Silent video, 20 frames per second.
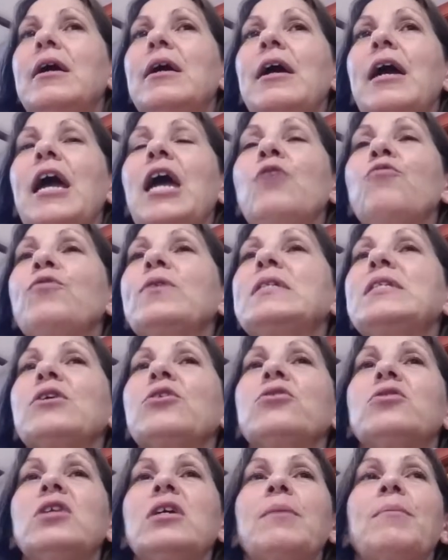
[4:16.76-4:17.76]
Every single
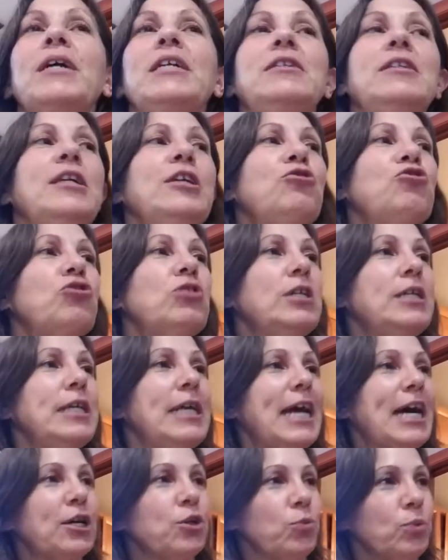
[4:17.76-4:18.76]
time I teach thee
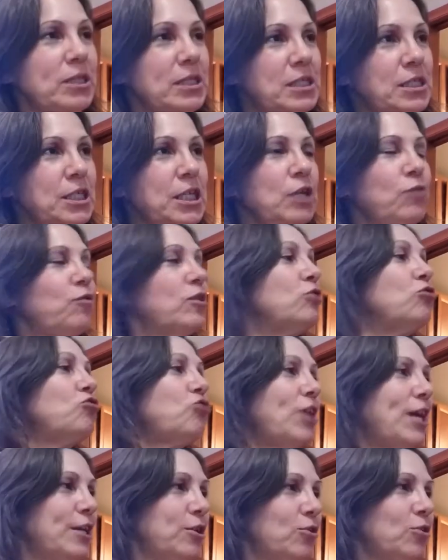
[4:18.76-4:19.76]
how to receive and
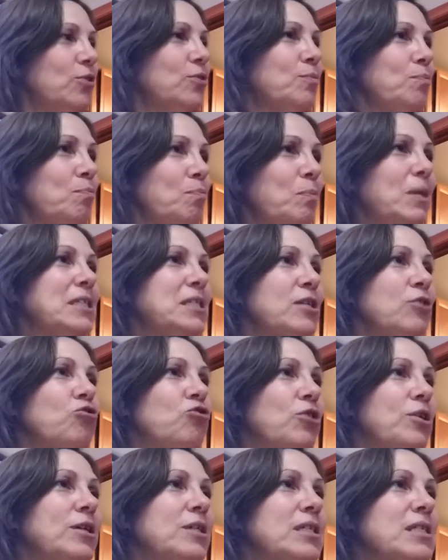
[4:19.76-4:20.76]
channel
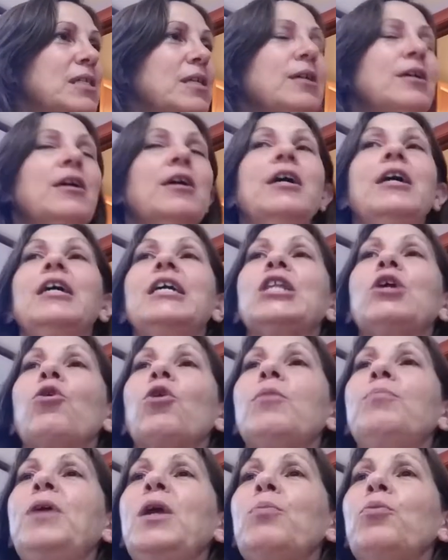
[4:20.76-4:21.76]
messages, there are
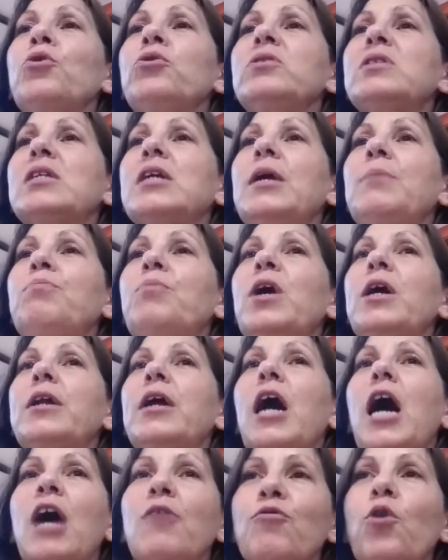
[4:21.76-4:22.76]
people who say, but
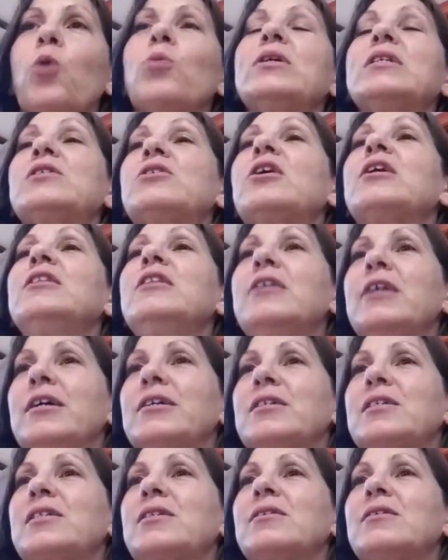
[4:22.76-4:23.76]
I've always done
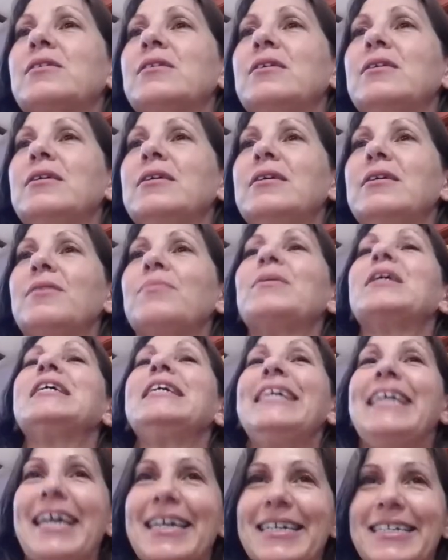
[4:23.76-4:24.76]
this. I'm like,
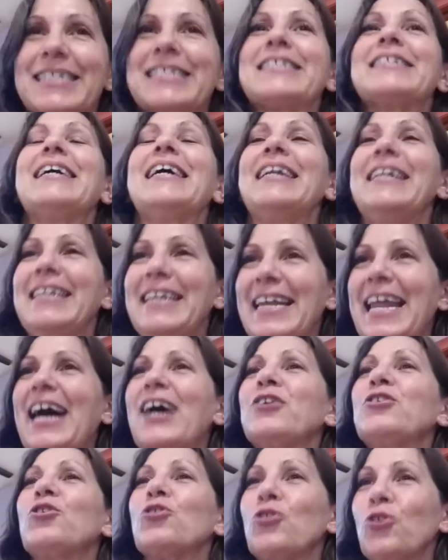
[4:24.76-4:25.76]
yes, and now
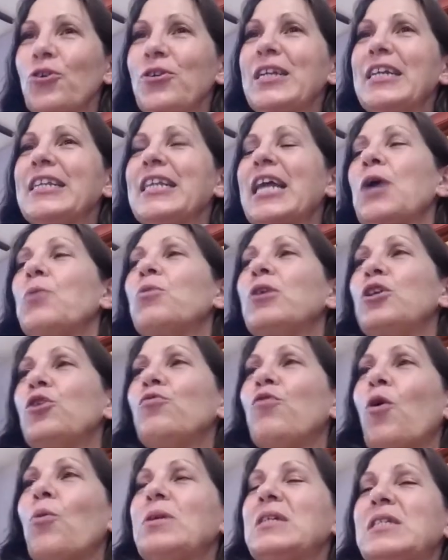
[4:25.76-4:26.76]
you're learning that what you've
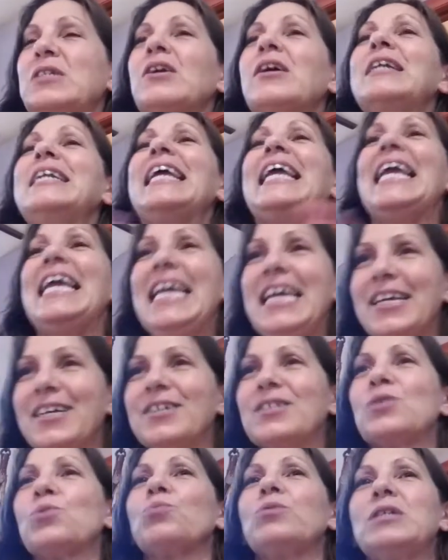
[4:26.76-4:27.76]
always done
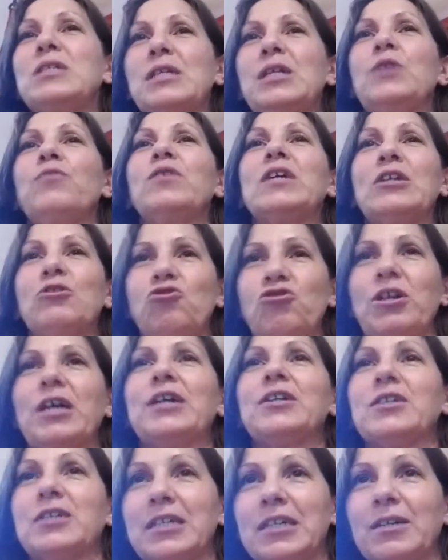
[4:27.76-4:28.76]
is receiving and
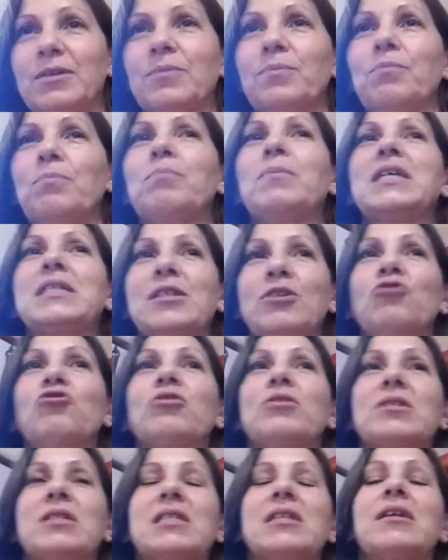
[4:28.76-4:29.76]
channeling
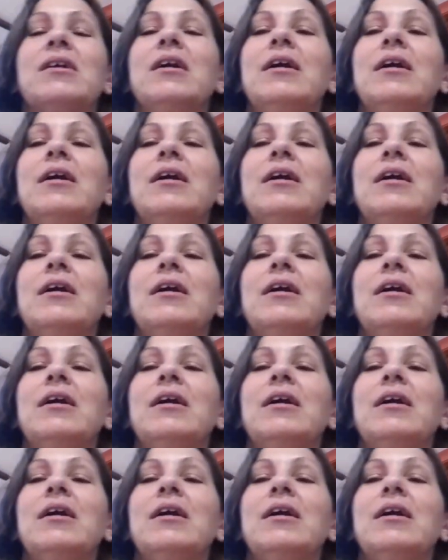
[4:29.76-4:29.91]
messages.